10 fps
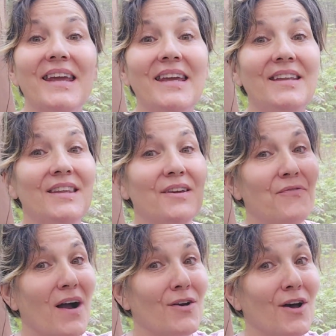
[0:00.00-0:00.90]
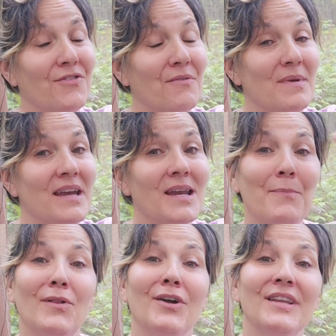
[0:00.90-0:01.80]
in the far north of Maine,
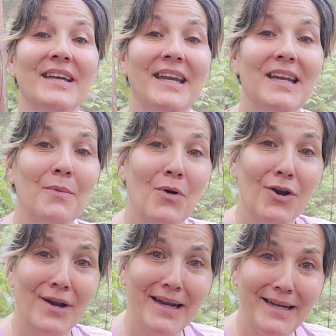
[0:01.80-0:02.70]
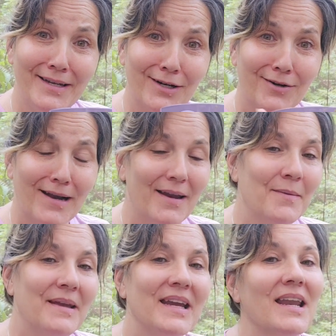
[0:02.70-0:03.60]
up along the Canadian border, in the crown
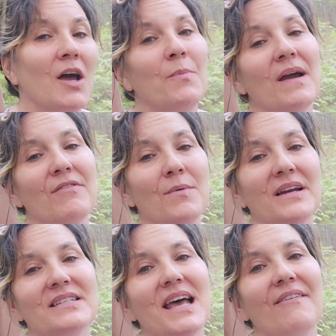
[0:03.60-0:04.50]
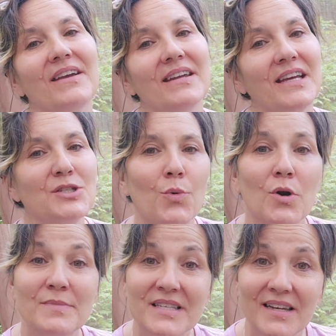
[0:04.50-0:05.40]
of Maine. I hope everyone is having a nice,
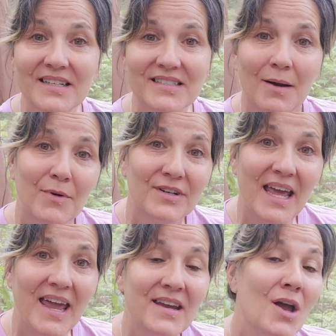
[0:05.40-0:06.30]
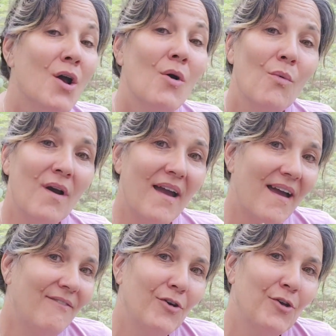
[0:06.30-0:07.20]
warm, sunny summer day.
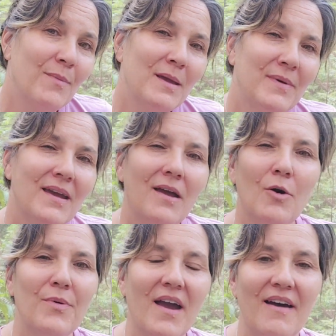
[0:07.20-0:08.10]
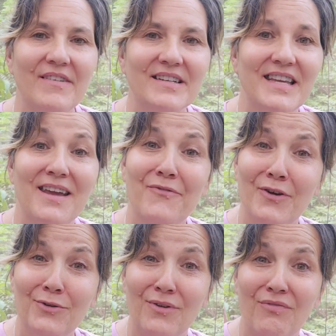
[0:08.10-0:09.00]
Wherever you may be, I hope you're having a day
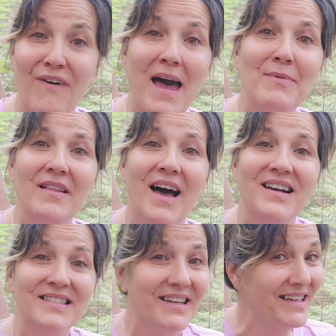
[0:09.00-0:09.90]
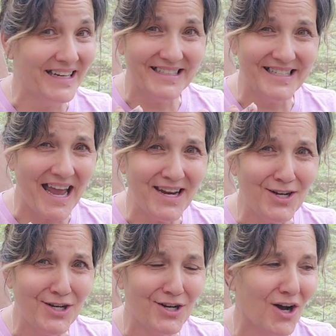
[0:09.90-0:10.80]
filled with fabulosity and dang
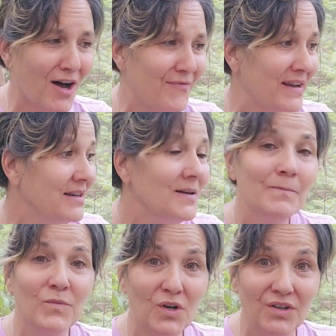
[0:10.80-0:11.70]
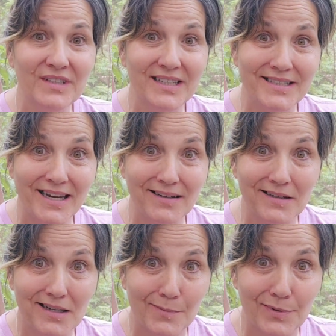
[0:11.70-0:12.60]
good coffee. We all need a dang
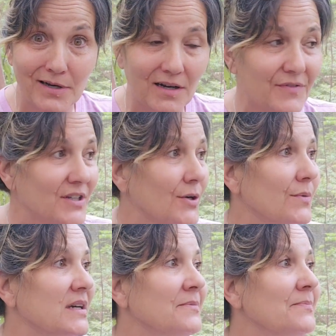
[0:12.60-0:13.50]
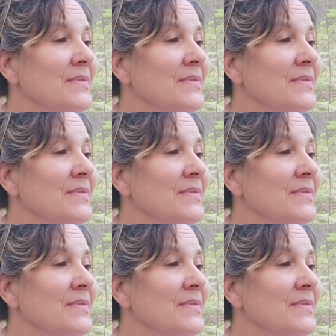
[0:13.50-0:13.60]
good cup of coffee, don't we?